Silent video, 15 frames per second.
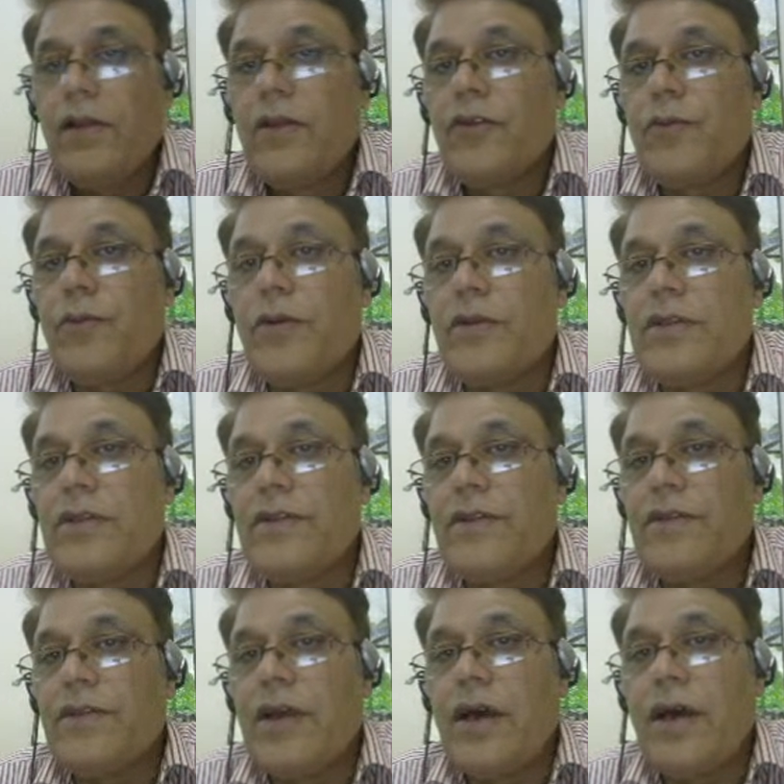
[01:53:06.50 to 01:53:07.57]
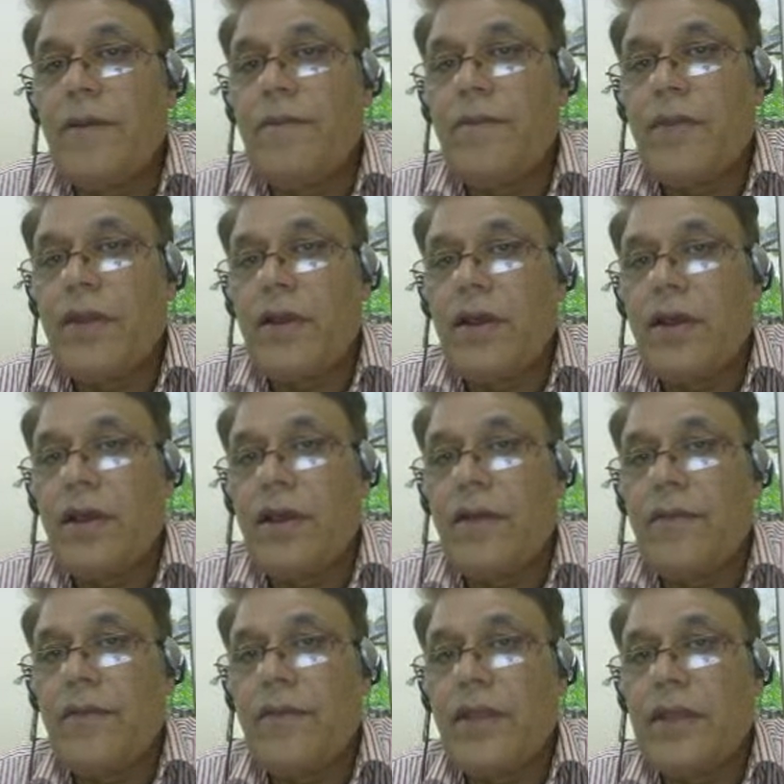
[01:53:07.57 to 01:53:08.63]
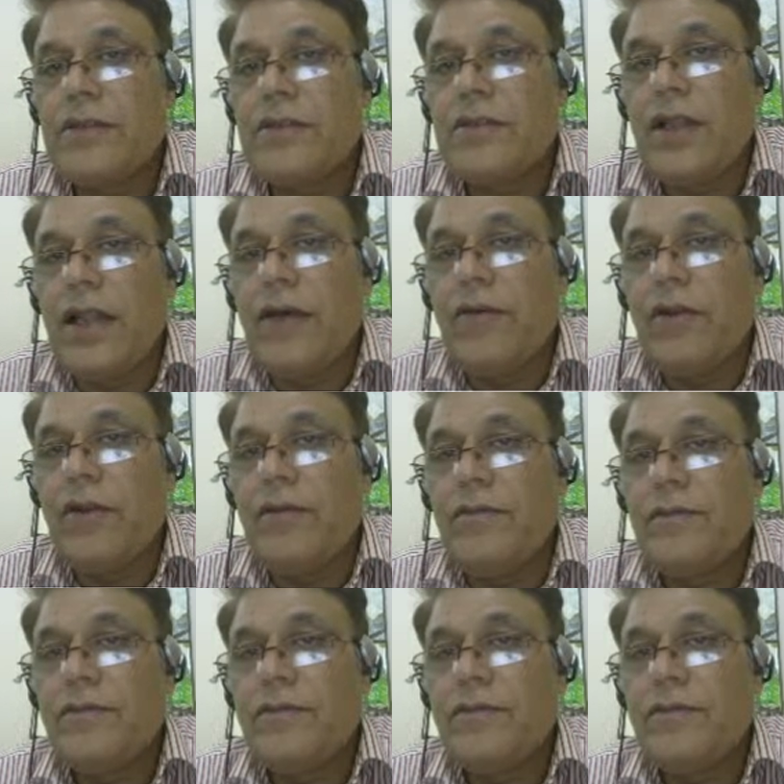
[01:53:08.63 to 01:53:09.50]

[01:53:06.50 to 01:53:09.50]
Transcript: suppose this is the national level,